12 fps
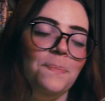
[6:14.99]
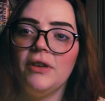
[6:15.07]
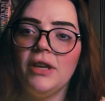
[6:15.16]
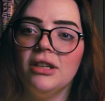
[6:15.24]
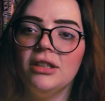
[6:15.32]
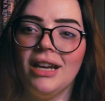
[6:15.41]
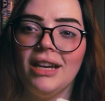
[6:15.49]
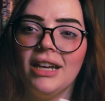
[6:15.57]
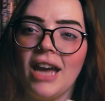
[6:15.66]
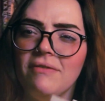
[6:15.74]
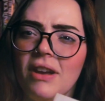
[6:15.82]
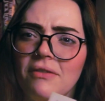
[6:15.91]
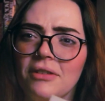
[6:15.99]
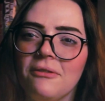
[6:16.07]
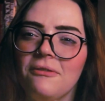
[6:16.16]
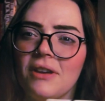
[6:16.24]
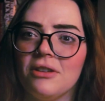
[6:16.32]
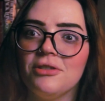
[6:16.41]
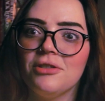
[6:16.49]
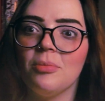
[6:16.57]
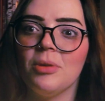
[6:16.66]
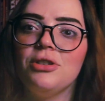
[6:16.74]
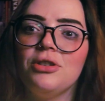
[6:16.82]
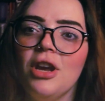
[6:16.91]
I feel like I've never felt so
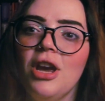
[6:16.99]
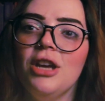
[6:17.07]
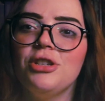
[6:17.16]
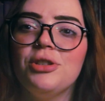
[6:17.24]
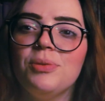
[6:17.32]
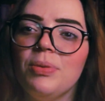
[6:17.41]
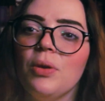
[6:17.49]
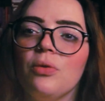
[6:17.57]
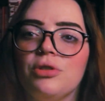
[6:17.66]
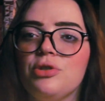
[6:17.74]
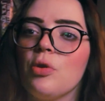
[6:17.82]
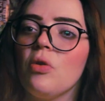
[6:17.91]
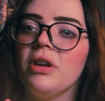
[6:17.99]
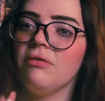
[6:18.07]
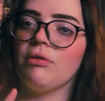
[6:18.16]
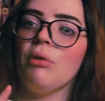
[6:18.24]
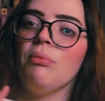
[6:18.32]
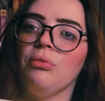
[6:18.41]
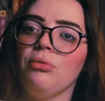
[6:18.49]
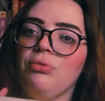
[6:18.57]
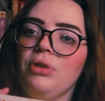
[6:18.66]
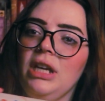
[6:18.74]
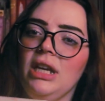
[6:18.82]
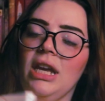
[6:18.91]
much just pure joy from
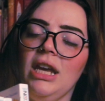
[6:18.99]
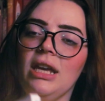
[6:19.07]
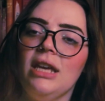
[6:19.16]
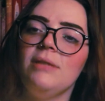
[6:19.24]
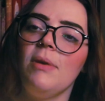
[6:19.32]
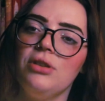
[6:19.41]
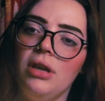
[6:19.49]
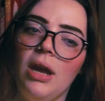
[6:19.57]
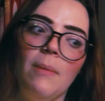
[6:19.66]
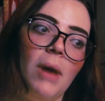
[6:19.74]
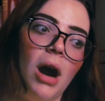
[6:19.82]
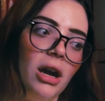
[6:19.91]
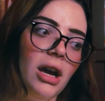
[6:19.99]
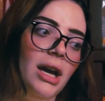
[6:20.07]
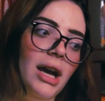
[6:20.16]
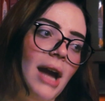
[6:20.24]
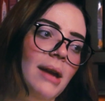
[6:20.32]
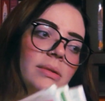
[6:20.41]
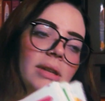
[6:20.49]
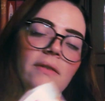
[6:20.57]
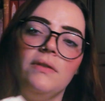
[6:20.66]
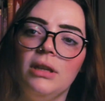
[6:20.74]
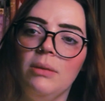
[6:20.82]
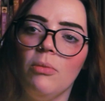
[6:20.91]
reading, especially a manga. I'm
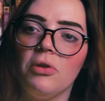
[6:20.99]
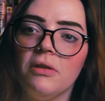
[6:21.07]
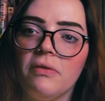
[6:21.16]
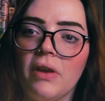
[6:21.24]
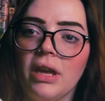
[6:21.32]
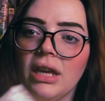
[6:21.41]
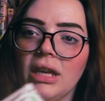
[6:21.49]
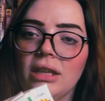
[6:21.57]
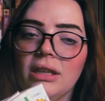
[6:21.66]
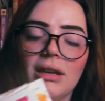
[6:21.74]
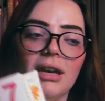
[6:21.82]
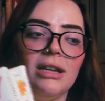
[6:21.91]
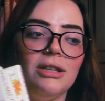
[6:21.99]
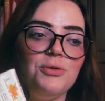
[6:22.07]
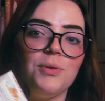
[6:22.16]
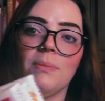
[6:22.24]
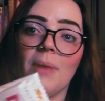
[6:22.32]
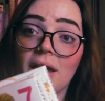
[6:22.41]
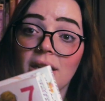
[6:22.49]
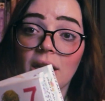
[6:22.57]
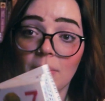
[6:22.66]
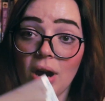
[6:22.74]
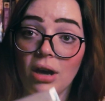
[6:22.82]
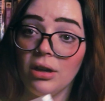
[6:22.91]
definitely more of a
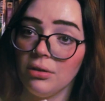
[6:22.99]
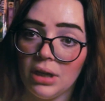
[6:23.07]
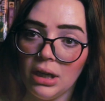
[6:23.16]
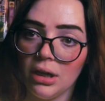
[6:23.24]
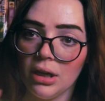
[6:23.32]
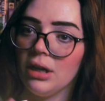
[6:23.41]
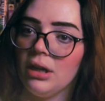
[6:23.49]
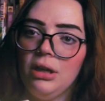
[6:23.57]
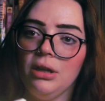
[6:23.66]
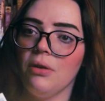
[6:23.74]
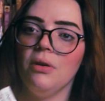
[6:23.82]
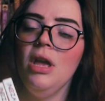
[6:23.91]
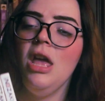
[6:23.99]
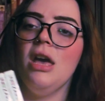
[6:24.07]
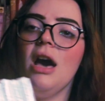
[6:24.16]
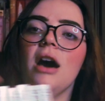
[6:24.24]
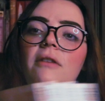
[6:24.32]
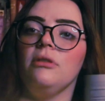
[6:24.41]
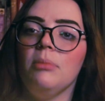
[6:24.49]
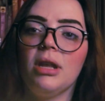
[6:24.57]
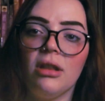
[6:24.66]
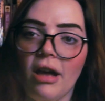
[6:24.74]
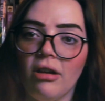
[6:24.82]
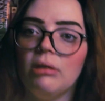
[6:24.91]
dramatic manga reader, you know, Full
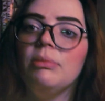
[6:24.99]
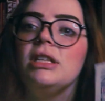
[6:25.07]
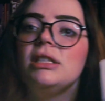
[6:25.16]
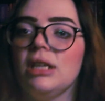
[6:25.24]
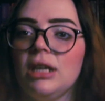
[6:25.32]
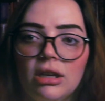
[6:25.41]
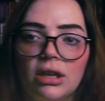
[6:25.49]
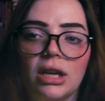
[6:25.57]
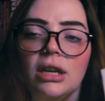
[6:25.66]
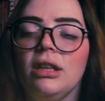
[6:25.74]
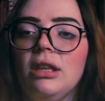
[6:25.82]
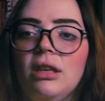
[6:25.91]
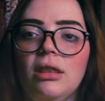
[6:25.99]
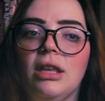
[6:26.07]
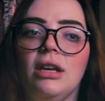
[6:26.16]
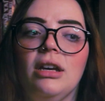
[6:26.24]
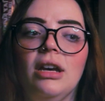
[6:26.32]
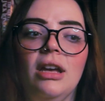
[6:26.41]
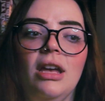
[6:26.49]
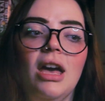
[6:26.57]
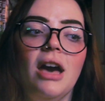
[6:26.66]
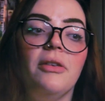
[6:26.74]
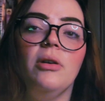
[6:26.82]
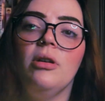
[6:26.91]
Metal Alchemist, Akira, the
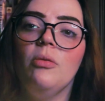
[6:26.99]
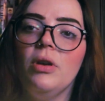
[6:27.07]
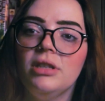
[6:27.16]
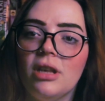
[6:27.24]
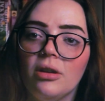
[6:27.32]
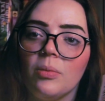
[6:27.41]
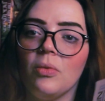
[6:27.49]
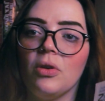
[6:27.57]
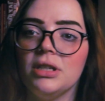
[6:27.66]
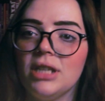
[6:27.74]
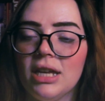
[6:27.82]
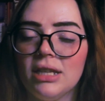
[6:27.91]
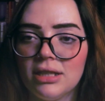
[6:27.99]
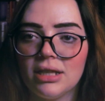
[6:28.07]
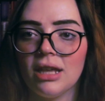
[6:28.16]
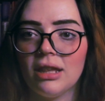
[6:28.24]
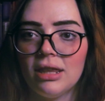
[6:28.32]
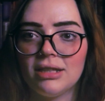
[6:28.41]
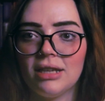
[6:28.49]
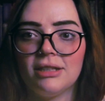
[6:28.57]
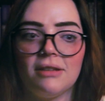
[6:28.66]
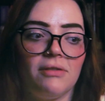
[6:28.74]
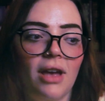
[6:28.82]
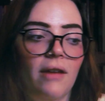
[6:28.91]
ones that are more intense, the
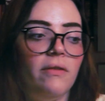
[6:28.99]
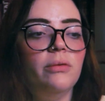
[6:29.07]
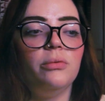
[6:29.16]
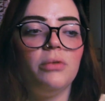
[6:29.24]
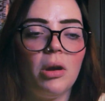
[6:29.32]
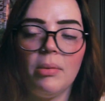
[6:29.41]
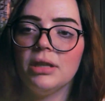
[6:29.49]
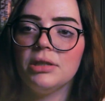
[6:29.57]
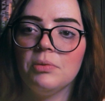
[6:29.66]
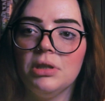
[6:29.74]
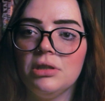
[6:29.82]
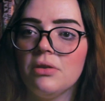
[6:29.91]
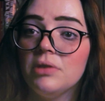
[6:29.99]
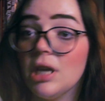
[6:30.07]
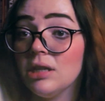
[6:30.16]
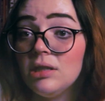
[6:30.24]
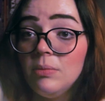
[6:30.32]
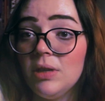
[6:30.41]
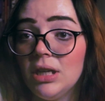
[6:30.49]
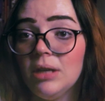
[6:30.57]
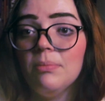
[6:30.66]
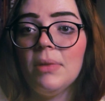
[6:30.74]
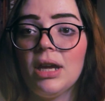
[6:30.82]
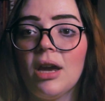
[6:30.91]
slice of life and romance ones don't tend to
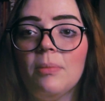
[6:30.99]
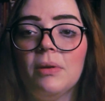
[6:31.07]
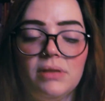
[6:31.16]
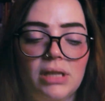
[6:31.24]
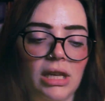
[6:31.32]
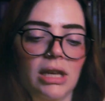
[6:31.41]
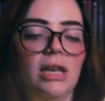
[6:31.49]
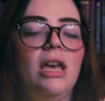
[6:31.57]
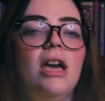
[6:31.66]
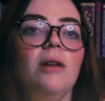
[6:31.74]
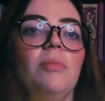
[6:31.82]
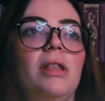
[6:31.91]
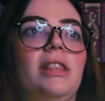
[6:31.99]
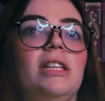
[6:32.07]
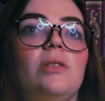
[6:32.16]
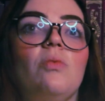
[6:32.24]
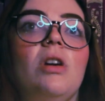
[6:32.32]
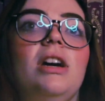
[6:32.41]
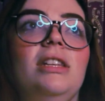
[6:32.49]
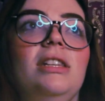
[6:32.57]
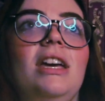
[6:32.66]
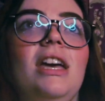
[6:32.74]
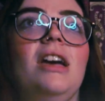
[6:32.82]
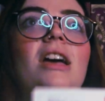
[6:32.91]
be my cup of tea, but this
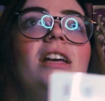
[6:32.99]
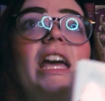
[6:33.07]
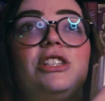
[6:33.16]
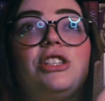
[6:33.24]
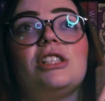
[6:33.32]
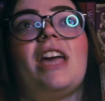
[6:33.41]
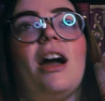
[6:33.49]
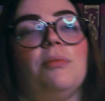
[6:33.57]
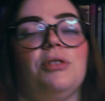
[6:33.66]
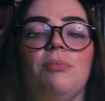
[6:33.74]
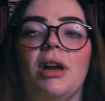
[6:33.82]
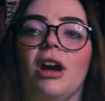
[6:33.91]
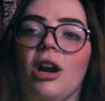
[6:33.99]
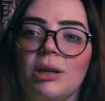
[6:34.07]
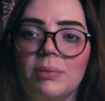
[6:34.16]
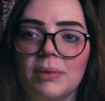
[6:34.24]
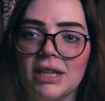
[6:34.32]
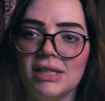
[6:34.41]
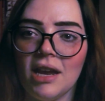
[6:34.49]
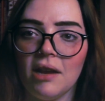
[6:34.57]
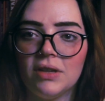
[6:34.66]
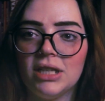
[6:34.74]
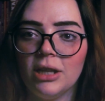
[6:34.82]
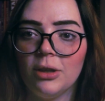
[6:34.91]
one, it just captured my heart because
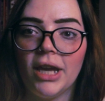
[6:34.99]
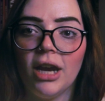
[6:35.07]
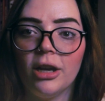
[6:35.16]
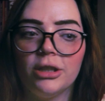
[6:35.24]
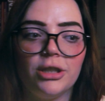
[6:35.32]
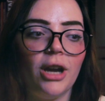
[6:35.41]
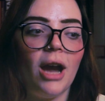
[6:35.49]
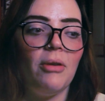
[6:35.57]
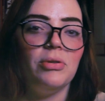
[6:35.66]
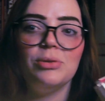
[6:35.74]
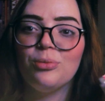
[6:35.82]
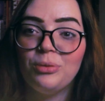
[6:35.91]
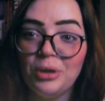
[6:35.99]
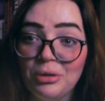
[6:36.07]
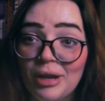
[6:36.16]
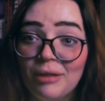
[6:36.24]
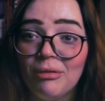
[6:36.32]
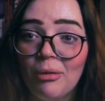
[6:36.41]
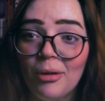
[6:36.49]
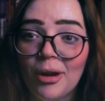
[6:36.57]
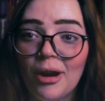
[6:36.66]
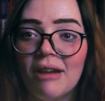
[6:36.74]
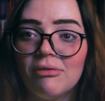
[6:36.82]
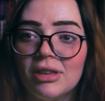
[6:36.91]
every single character I was rooting
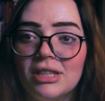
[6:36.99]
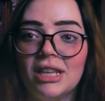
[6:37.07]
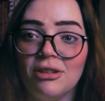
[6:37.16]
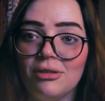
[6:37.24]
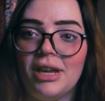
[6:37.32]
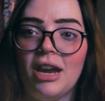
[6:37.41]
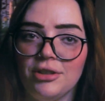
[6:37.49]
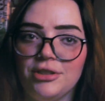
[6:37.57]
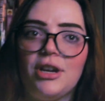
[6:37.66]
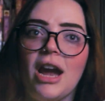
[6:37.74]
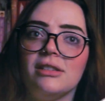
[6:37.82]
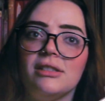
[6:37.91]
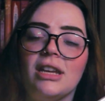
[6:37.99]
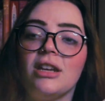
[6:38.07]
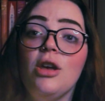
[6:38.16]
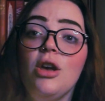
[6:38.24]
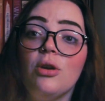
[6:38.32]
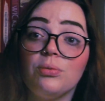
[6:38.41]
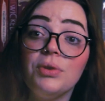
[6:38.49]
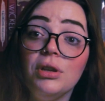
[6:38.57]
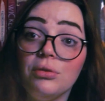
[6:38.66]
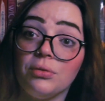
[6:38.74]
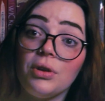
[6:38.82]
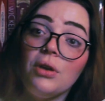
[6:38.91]
for, every single character has like
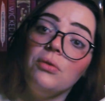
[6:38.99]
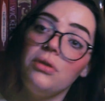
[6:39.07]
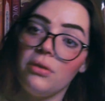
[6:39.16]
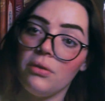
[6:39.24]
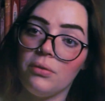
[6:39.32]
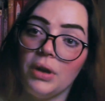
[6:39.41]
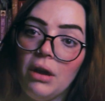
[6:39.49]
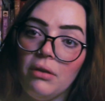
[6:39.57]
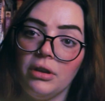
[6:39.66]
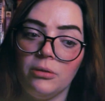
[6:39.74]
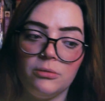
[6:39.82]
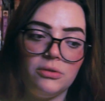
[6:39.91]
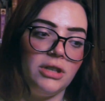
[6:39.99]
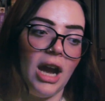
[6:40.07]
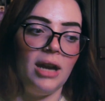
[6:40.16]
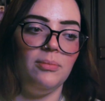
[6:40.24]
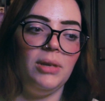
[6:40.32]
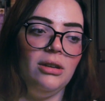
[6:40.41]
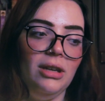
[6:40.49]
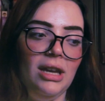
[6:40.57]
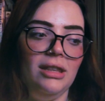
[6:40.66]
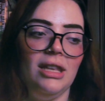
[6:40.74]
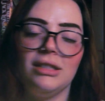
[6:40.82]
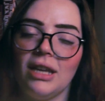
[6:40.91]
real growth throughout their time
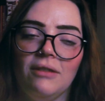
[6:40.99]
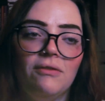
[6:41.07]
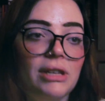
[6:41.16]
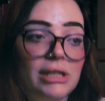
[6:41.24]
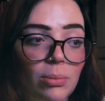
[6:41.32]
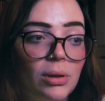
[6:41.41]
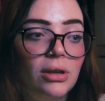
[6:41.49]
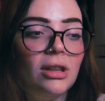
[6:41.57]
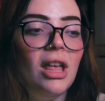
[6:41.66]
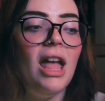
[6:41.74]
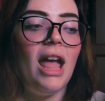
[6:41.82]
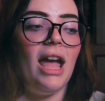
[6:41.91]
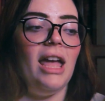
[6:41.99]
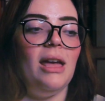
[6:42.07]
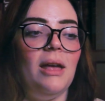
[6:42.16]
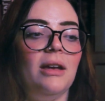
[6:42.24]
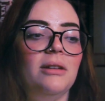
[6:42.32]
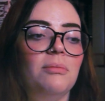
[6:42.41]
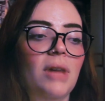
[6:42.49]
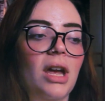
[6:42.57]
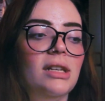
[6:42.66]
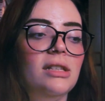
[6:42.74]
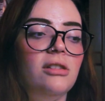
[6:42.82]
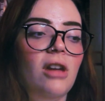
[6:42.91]
period that's like visible, and
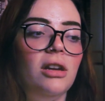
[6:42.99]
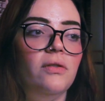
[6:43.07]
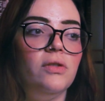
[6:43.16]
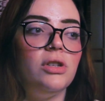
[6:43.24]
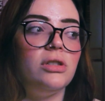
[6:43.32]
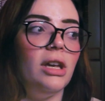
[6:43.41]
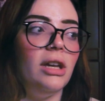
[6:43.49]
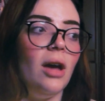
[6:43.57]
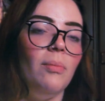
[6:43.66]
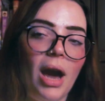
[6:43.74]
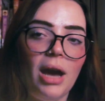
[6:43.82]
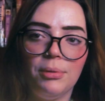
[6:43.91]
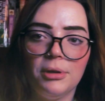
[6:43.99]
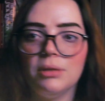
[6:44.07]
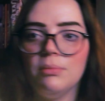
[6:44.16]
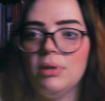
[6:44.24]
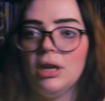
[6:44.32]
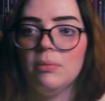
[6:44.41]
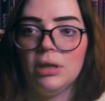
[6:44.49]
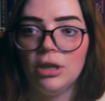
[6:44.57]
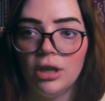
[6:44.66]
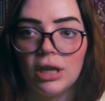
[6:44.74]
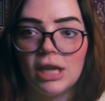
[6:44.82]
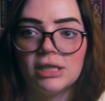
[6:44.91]
it's not even just like a bad person becoming good.